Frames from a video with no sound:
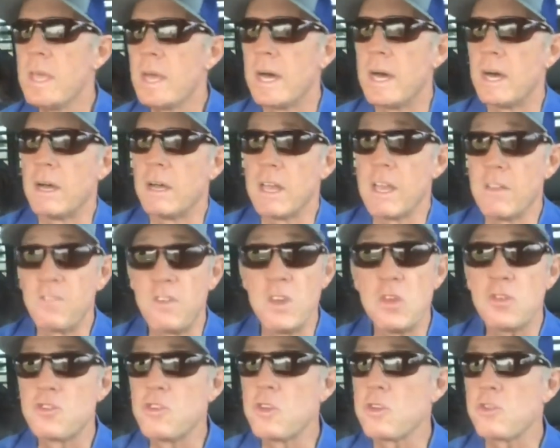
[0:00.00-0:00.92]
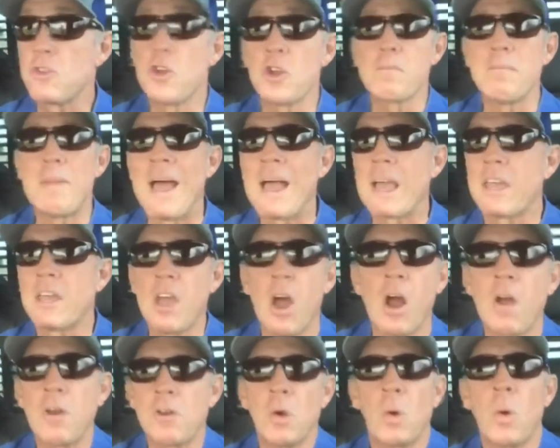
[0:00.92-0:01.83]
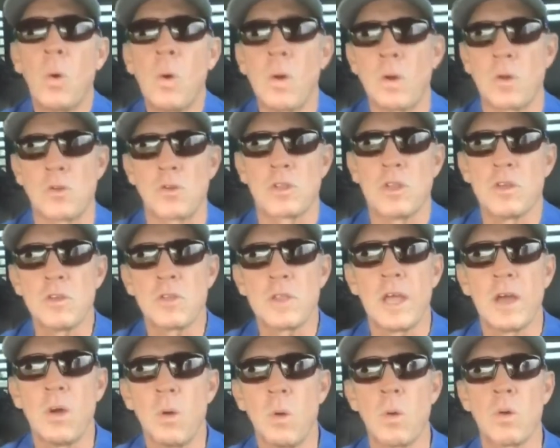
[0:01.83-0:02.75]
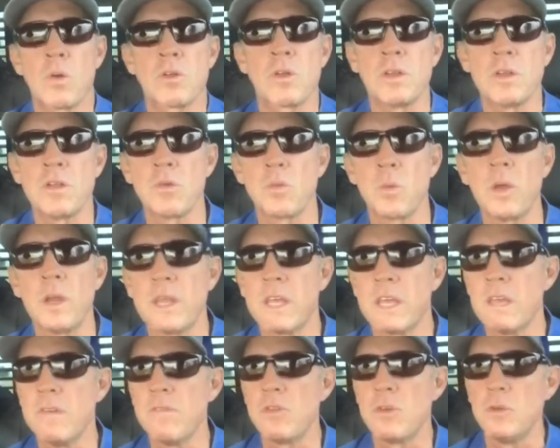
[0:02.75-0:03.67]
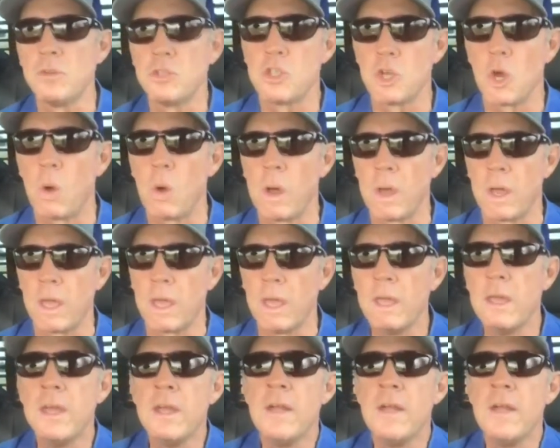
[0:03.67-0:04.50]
If he's just your backyard horse, just that horse that just really gives you joy,